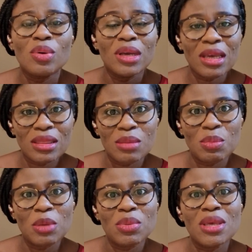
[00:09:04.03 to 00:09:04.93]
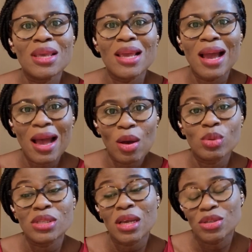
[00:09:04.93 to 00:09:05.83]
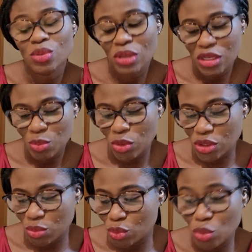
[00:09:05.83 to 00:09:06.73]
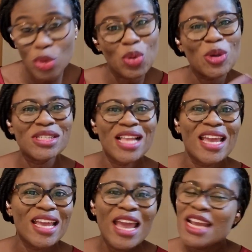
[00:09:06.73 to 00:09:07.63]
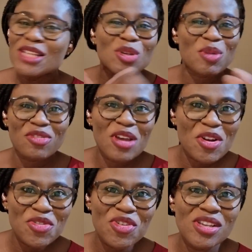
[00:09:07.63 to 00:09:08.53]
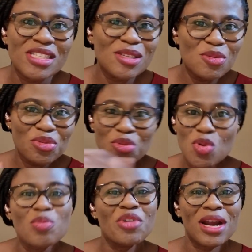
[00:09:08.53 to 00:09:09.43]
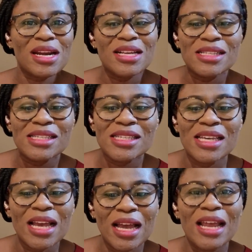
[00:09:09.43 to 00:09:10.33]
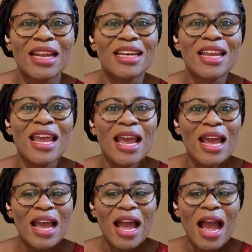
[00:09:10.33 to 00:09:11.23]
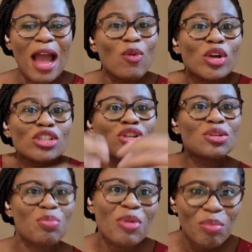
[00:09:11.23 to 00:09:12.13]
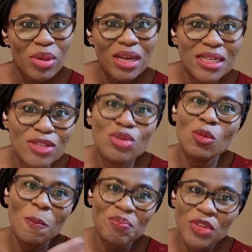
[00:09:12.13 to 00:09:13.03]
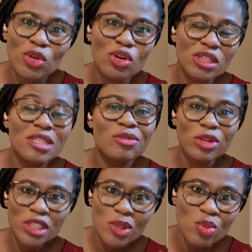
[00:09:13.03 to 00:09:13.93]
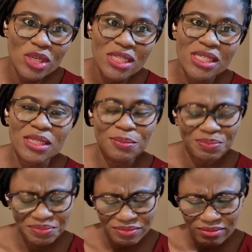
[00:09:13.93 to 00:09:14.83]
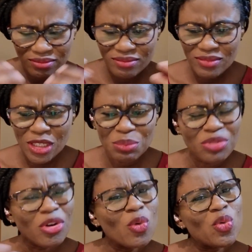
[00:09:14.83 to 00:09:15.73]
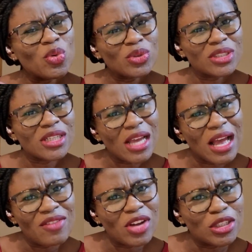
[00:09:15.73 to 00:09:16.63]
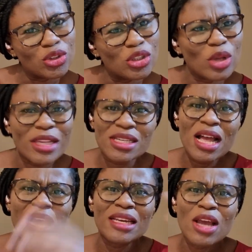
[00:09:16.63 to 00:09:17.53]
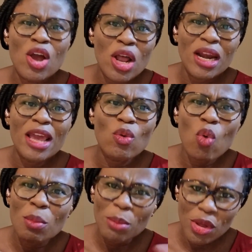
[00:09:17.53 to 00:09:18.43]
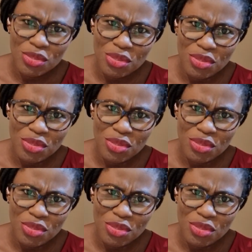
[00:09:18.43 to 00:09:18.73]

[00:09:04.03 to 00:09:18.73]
and get the baby out as soon as possible. So it was like, this was my very first full pregnancy, and I wasn't prepared. They told us it's 40 weeks before we would have our children. So I still had like 1 month